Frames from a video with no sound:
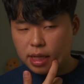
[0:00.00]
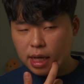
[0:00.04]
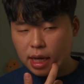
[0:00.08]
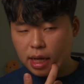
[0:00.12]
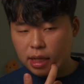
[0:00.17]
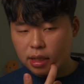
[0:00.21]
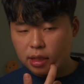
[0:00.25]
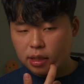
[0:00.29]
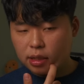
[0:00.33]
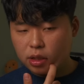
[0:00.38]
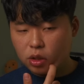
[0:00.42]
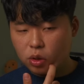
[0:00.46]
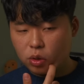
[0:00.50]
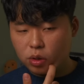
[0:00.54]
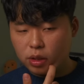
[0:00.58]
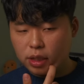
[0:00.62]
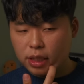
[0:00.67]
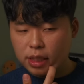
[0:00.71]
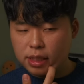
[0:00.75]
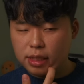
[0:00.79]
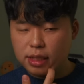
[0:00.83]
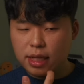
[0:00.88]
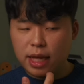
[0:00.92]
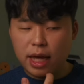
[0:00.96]
that
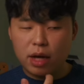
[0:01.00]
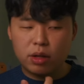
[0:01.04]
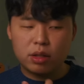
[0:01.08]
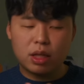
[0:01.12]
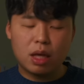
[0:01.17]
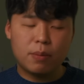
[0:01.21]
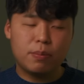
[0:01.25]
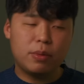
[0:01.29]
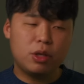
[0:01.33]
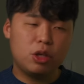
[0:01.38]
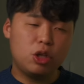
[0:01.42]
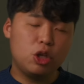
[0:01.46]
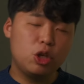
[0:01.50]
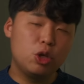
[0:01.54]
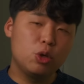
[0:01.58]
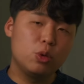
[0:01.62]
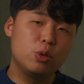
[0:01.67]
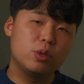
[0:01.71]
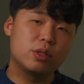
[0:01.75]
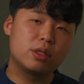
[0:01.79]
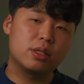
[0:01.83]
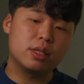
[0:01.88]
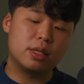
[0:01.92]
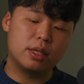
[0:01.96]
this layout can be
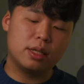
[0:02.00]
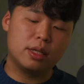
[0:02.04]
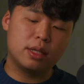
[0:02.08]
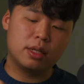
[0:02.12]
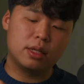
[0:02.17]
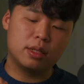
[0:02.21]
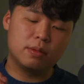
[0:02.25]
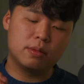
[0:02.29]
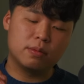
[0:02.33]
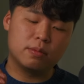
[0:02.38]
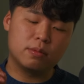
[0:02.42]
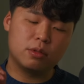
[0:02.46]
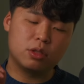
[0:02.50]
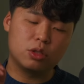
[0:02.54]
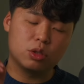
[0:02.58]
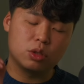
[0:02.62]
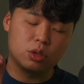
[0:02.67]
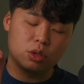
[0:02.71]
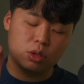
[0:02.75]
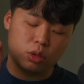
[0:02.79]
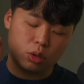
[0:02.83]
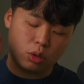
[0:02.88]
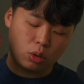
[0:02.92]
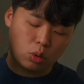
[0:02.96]
used in
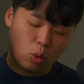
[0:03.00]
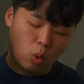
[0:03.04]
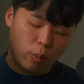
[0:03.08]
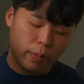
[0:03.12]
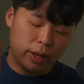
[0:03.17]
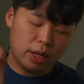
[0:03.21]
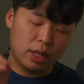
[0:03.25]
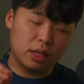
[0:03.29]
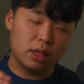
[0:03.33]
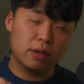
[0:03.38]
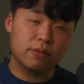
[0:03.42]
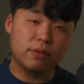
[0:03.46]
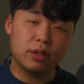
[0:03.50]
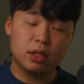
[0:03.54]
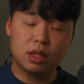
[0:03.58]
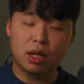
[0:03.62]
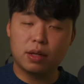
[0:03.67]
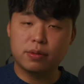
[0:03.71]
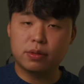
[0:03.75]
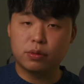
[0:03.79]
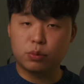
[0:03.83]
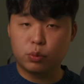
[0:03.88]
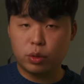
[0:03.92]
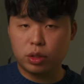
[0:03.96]
so many different
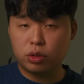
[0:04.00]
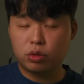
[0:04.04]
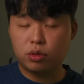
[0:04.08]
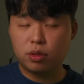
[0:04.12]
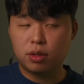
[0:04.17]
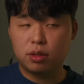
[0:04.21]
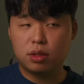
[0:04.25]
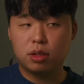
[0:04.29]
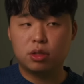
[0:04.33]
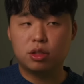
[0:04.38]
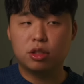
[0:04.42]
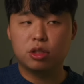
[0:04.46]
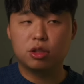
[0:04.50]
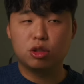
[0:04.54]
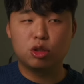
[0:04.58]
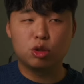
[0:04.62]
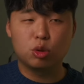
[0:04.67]
types of restaurants, such as